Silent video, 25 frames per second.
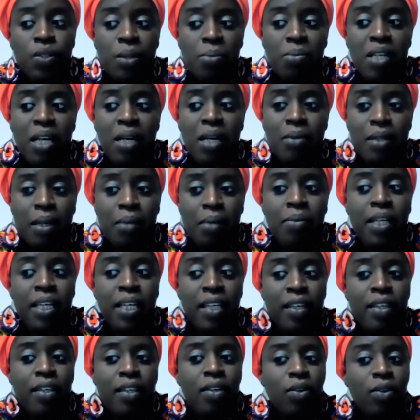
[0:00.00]
Sometimes I'm
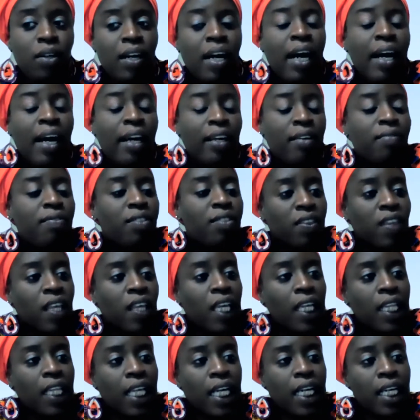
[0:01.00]
like, I
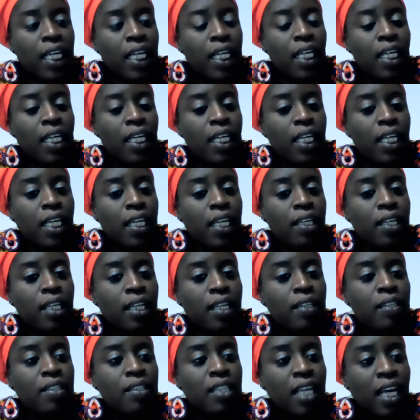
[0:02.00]
think that
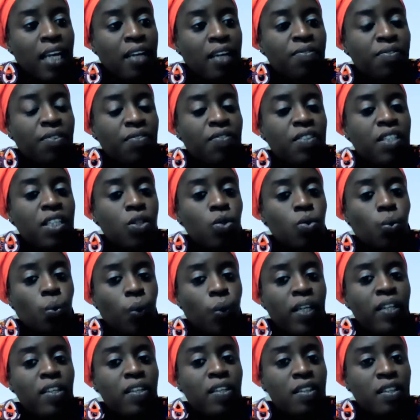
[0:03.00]
in 10, 15,
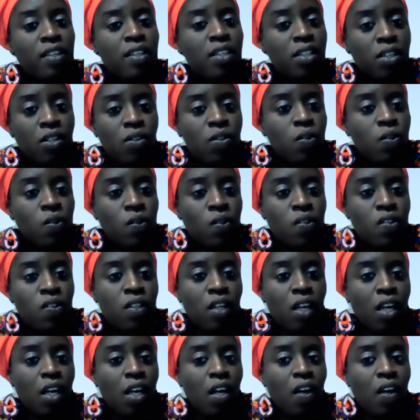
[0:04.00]
20
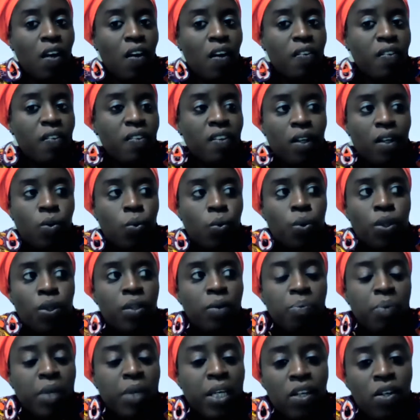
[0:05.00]
years, there
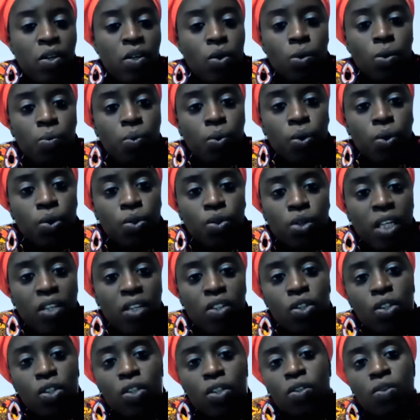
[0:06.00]
will be no more
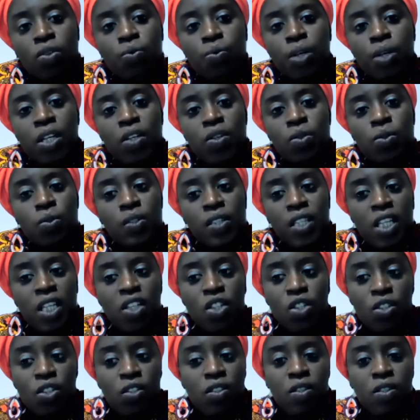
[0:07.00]
traditional radio
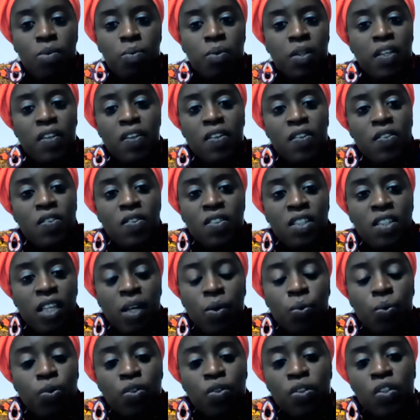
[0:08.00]
stations because
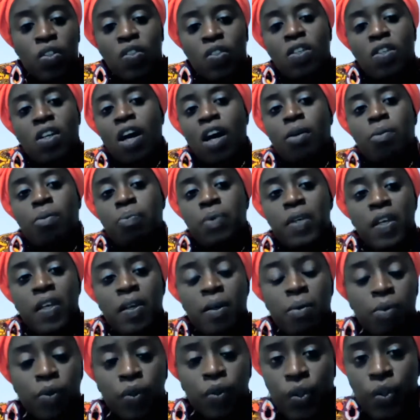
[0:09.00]
they will just not
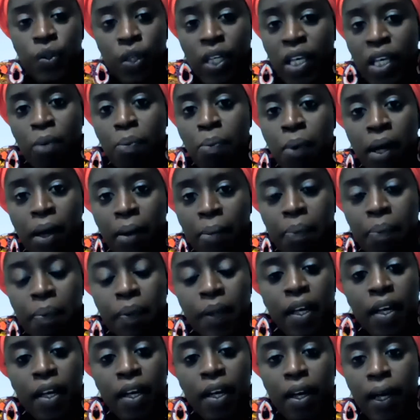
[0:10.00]
be able to keep
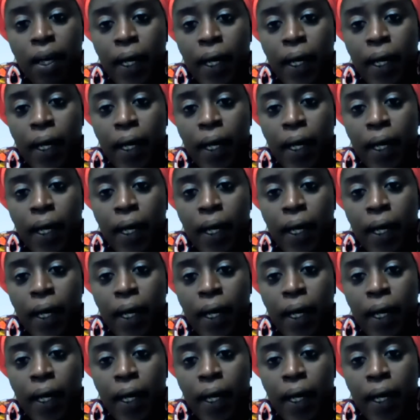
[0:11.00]
up.